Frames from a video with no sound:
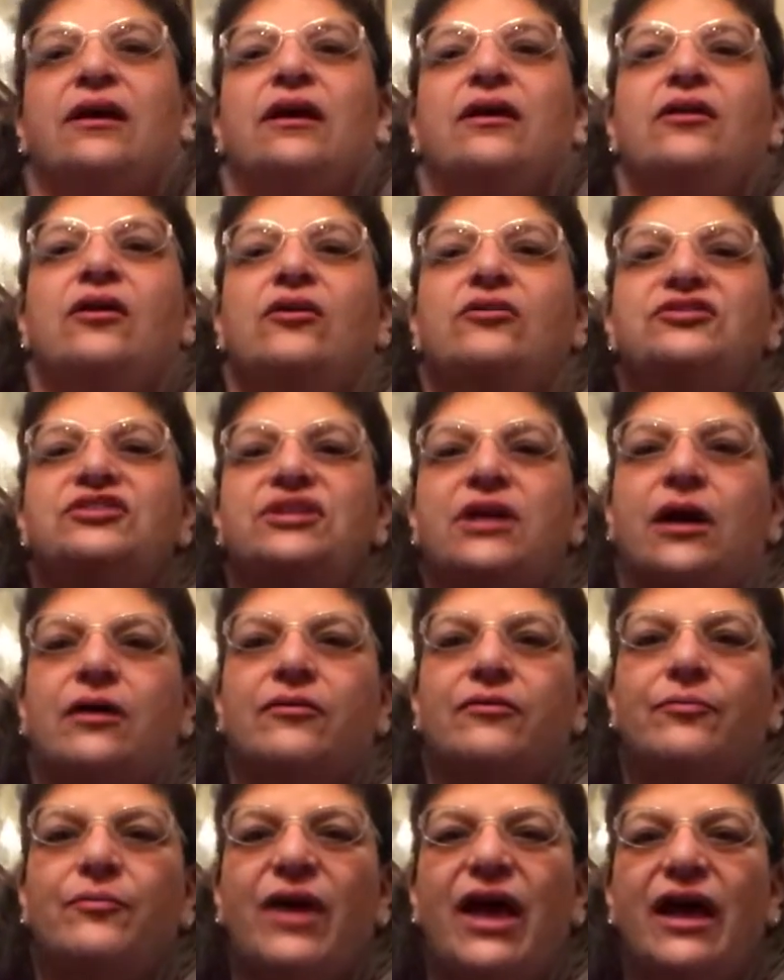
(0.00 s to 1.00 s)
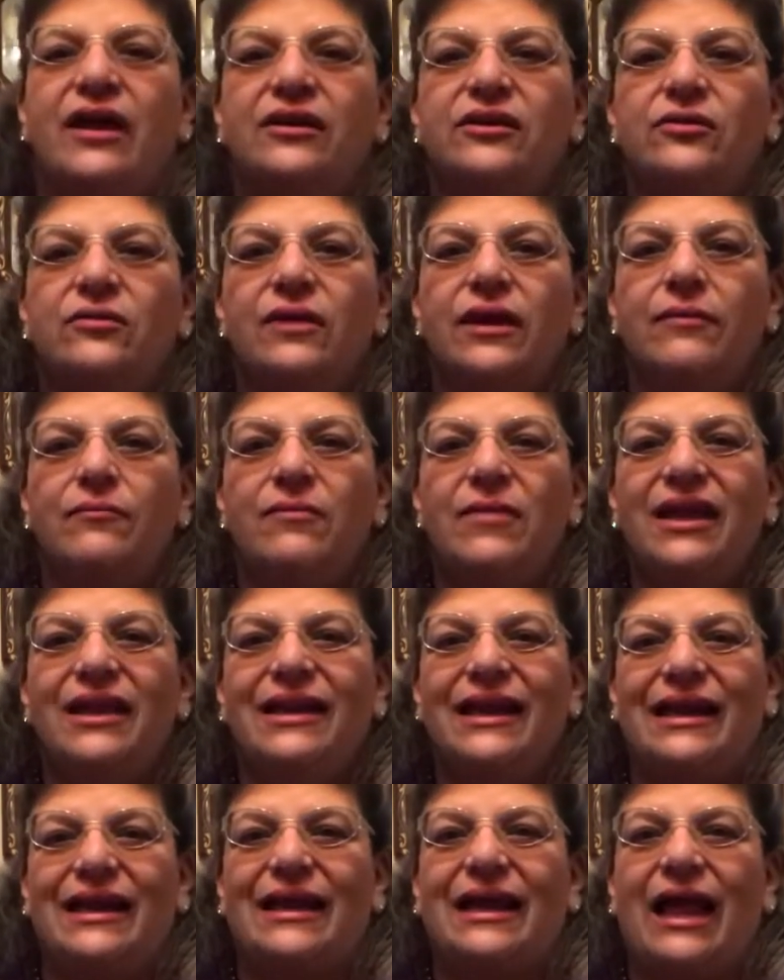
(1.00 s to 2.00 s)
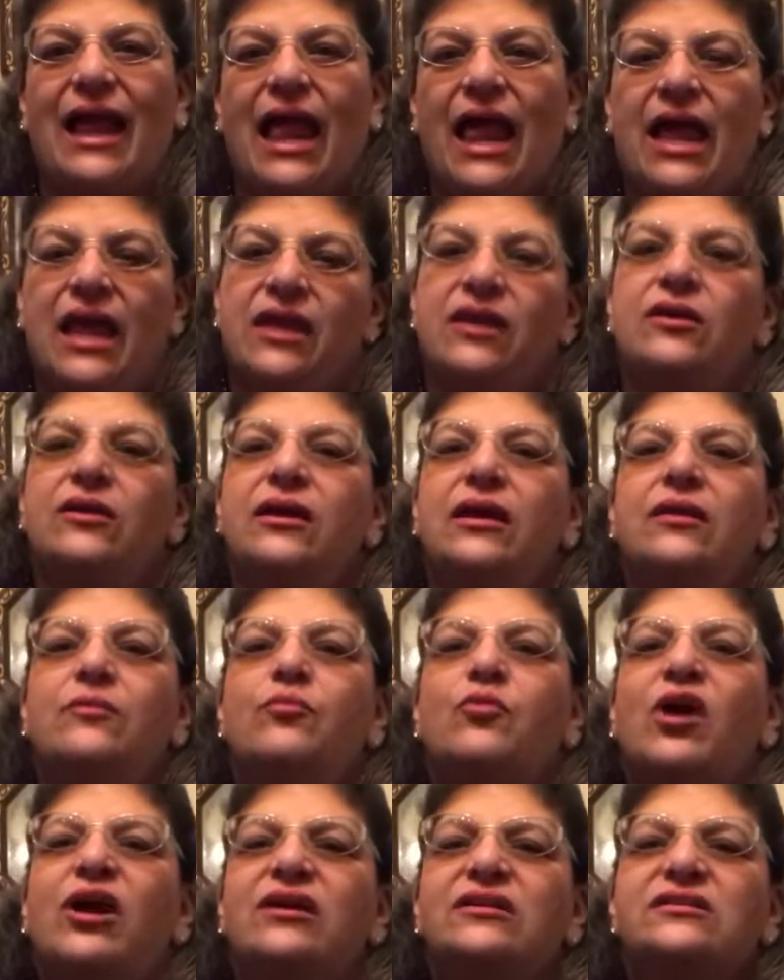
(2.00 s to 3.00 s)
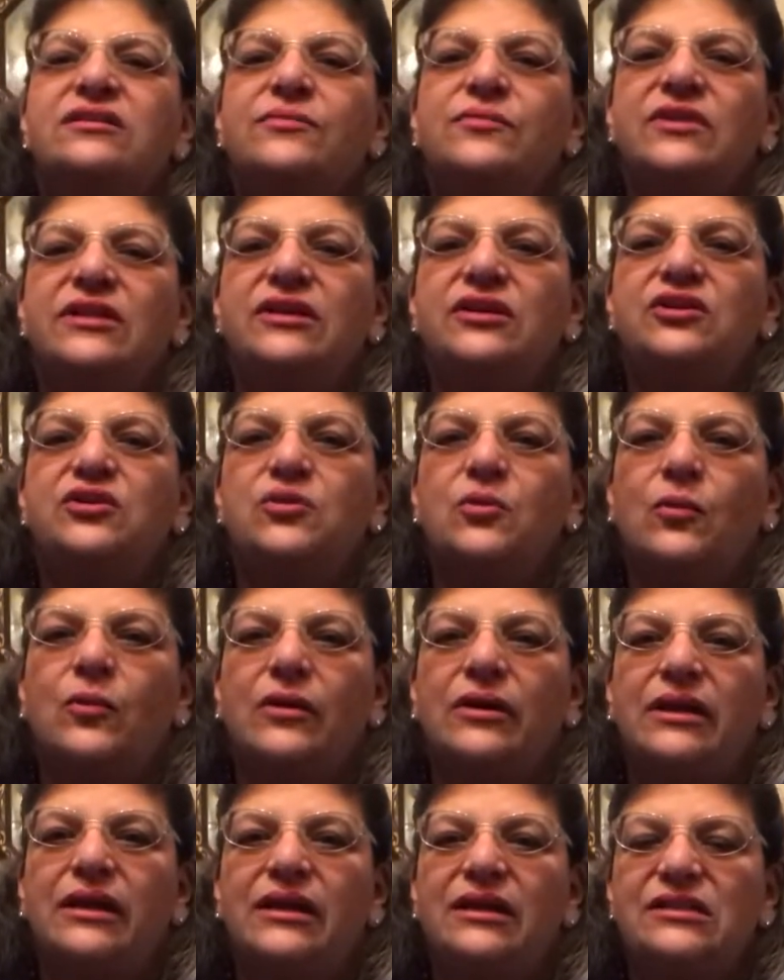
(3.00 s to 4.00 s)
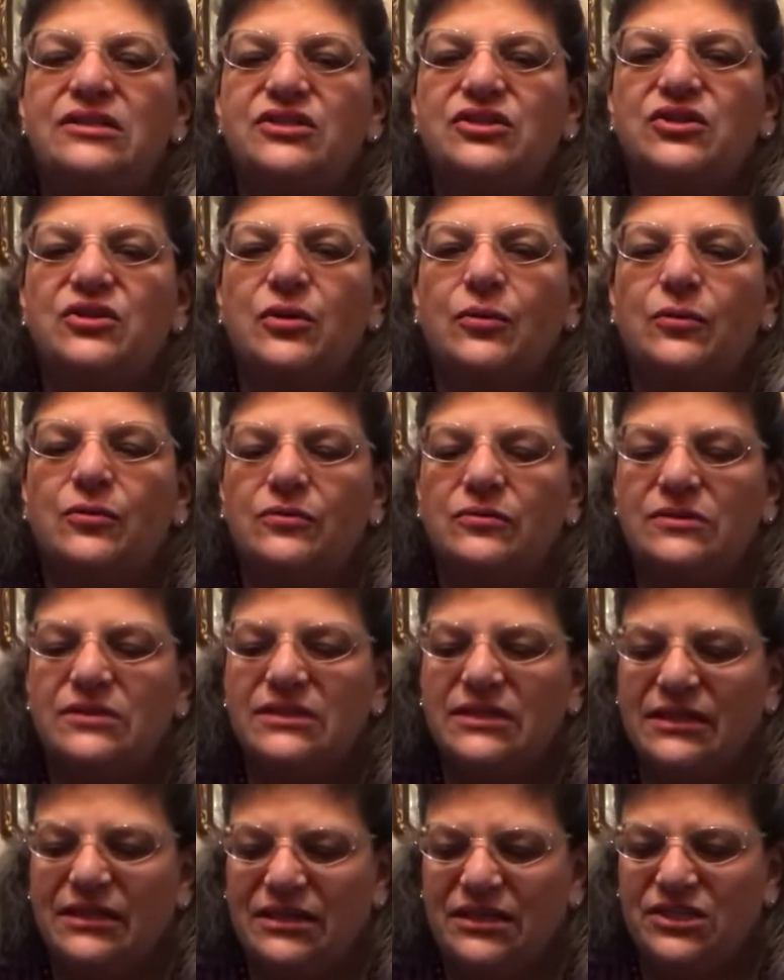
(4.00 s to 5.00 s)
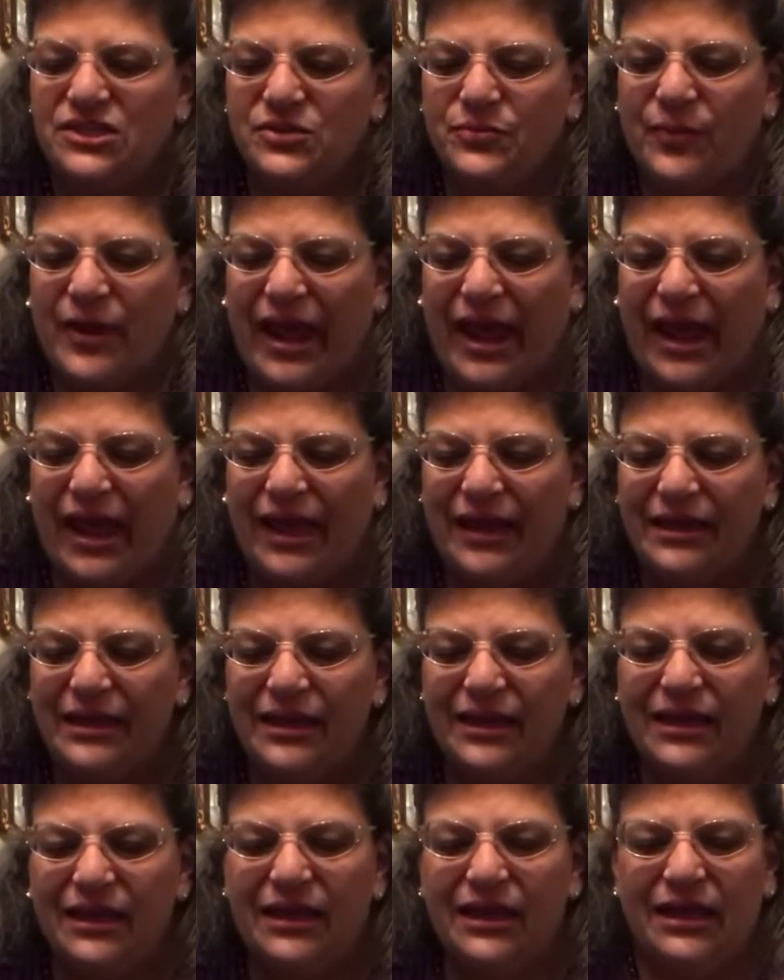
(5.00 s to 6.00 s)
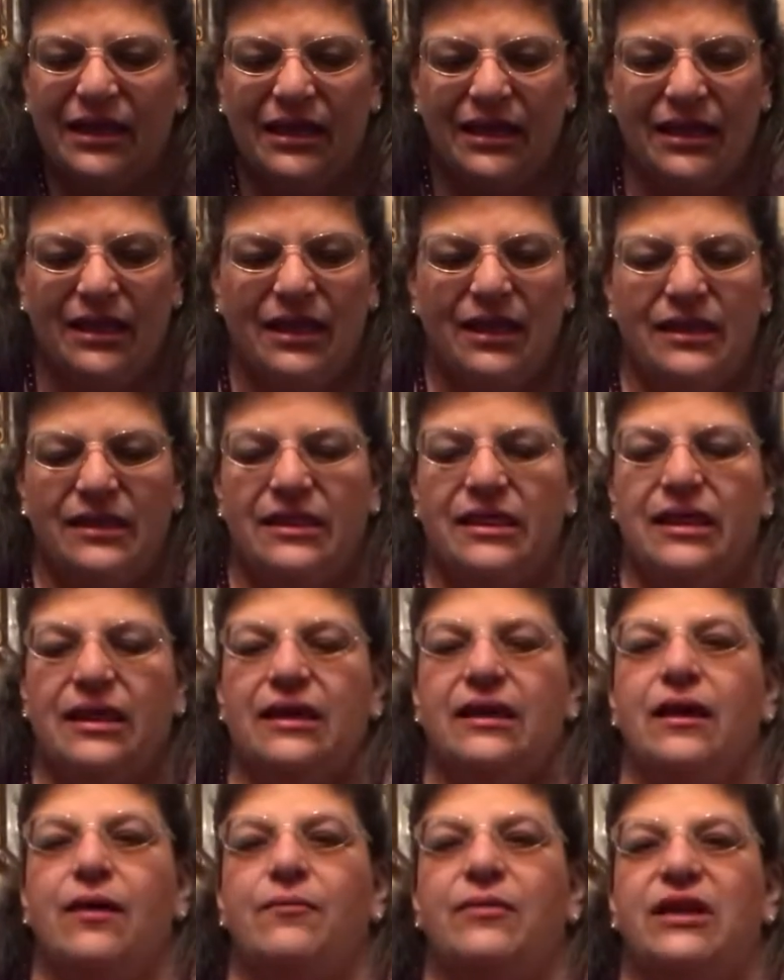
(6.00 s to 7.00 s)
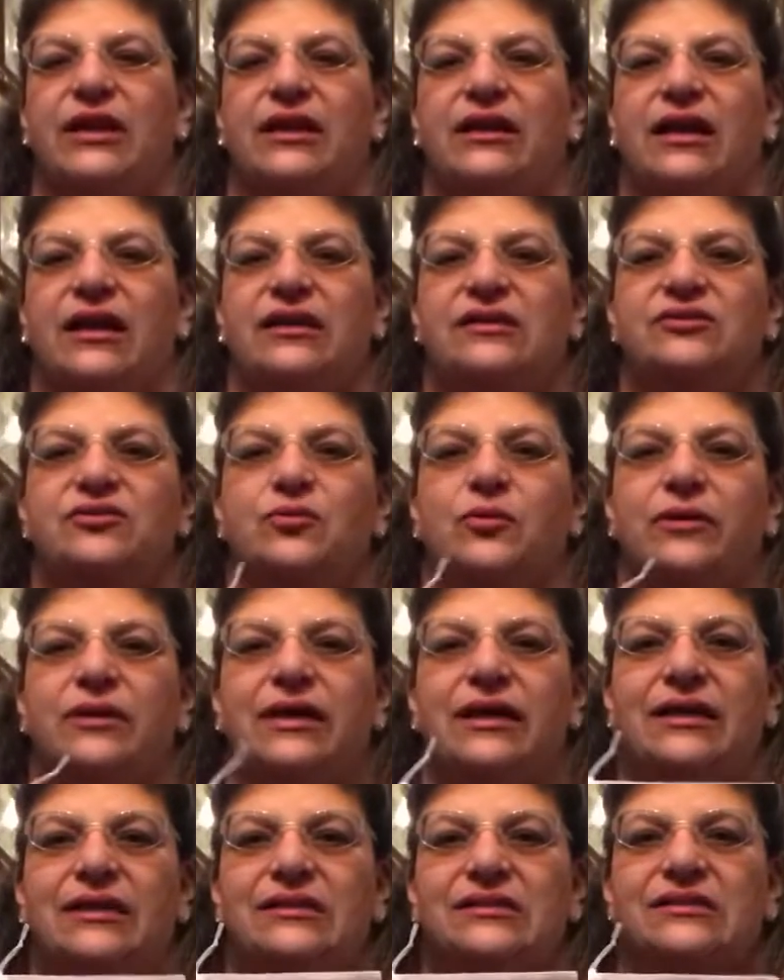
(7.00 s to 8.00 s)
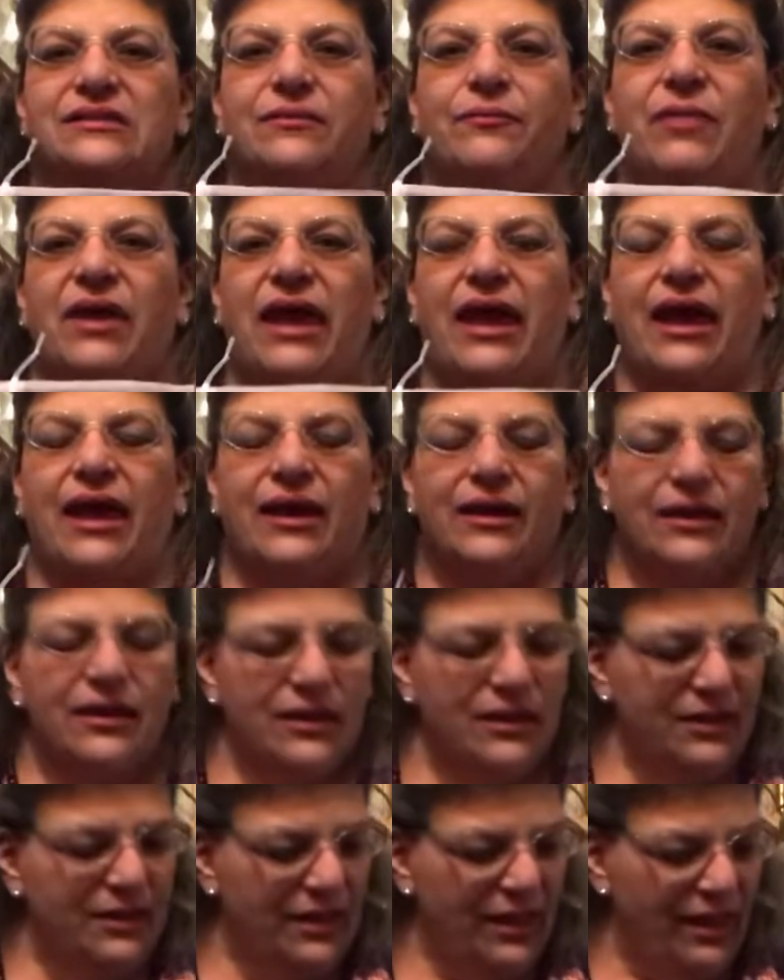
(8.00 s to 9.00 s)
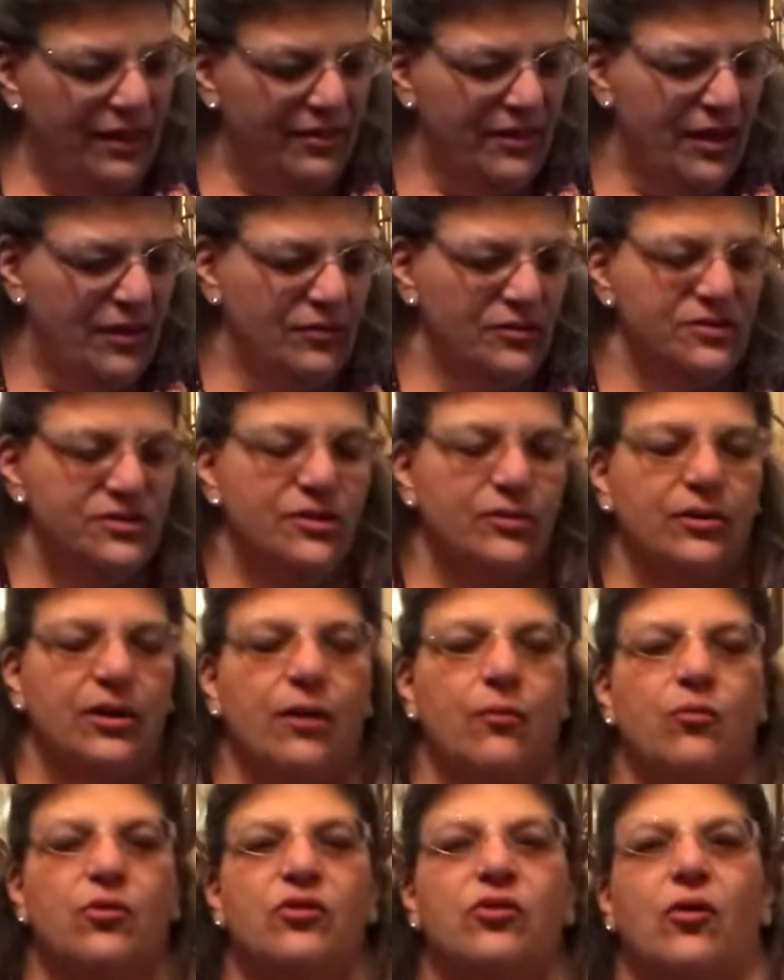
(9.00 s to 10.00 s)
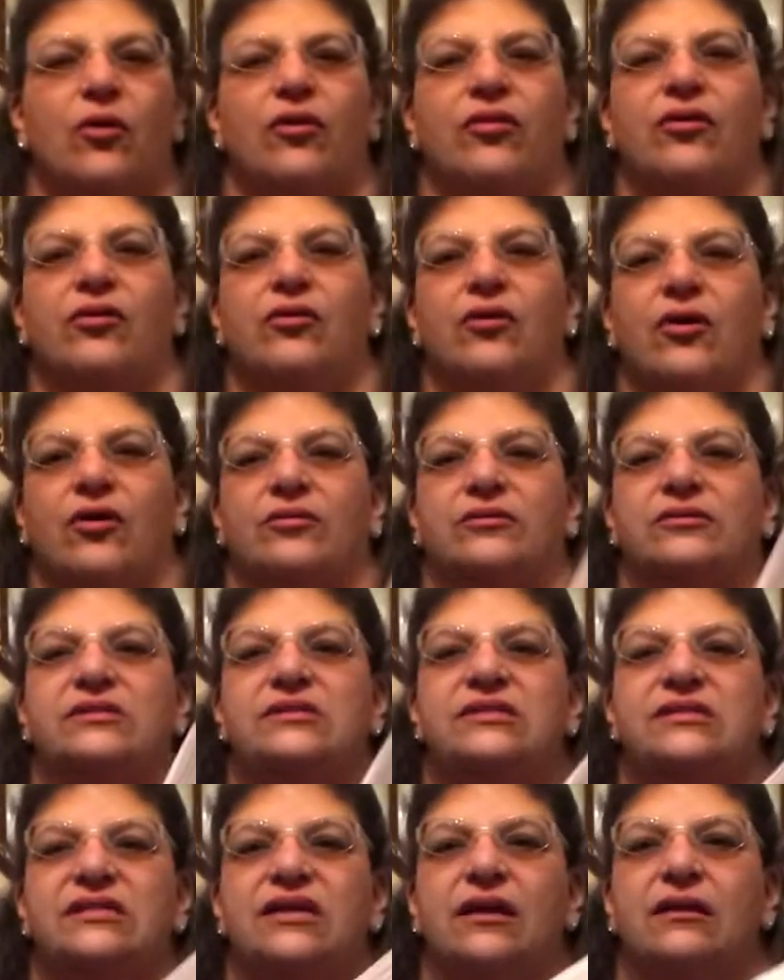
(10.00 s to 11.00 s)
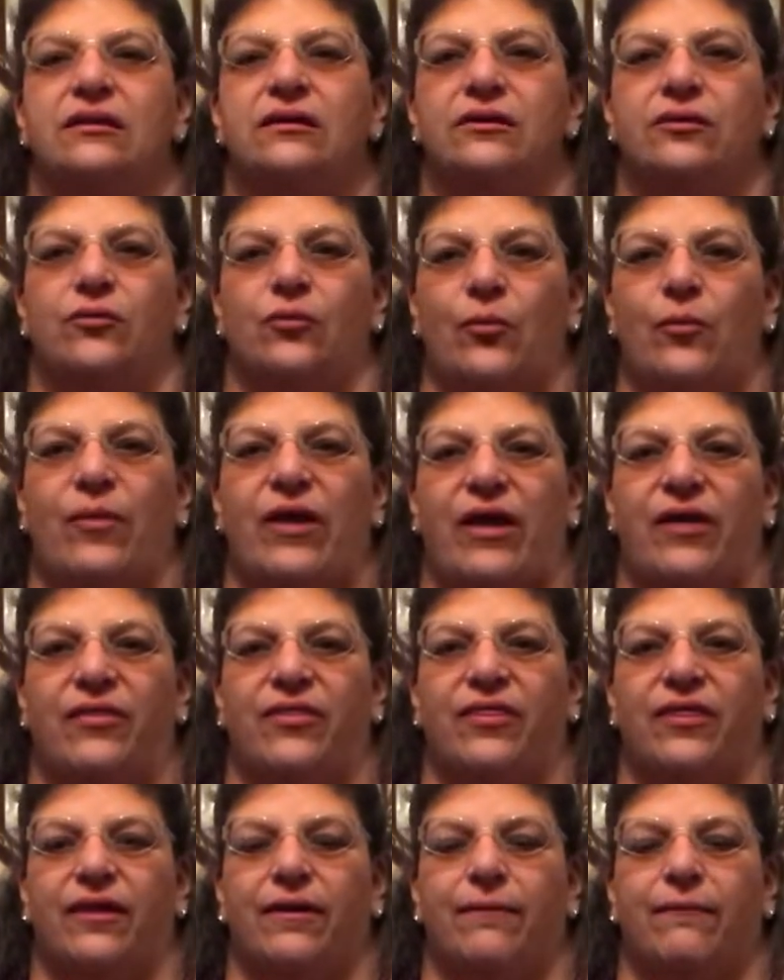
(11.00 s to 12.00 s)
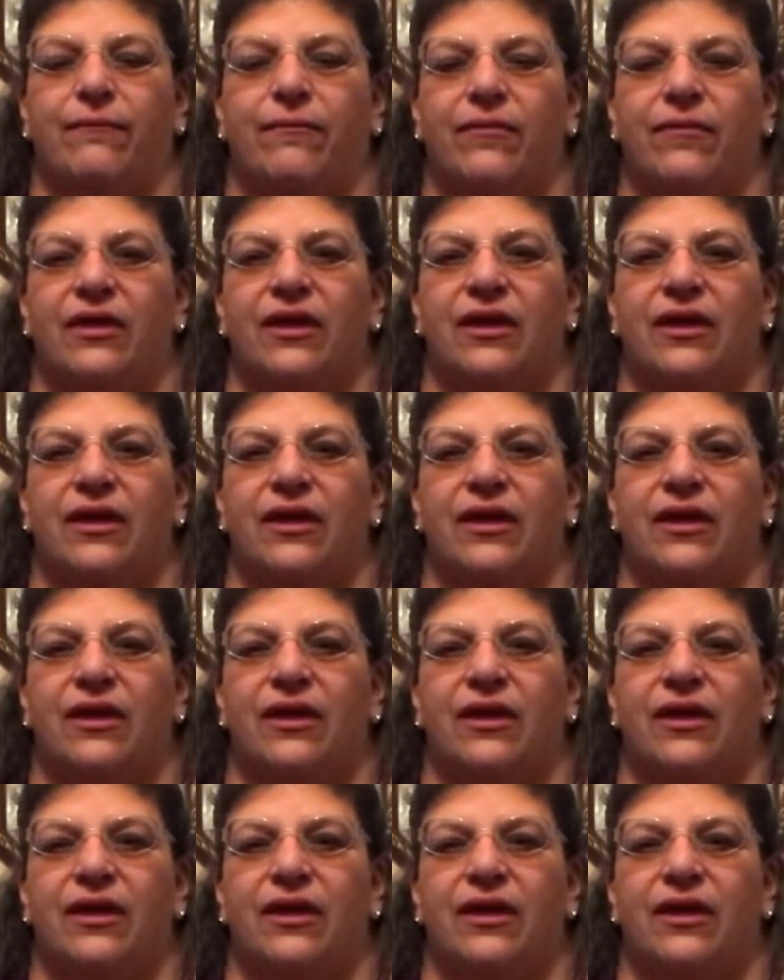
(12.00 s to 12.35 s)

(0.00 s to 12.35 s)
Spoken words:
In our chakra pack you get many. You get approximately 20 stones in each pack. They come in a nice organza bag, and they also come with all the cards telling you about them.